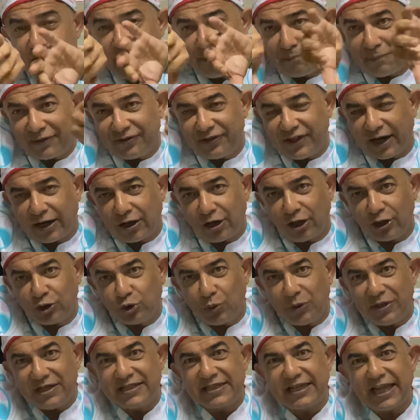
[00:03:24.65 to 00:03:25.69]
but the clot
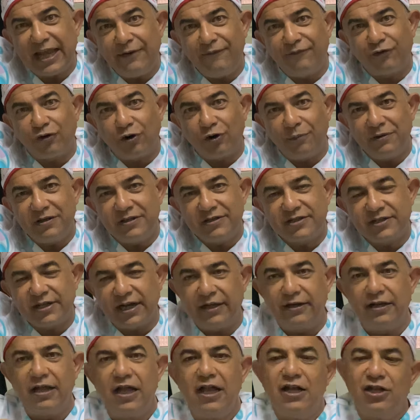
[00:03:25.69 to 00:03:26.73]
will escape from
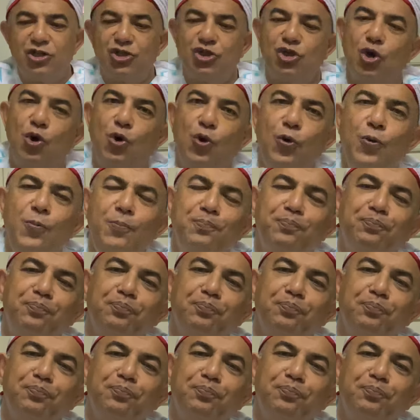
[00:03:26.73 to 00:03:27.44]
inside. So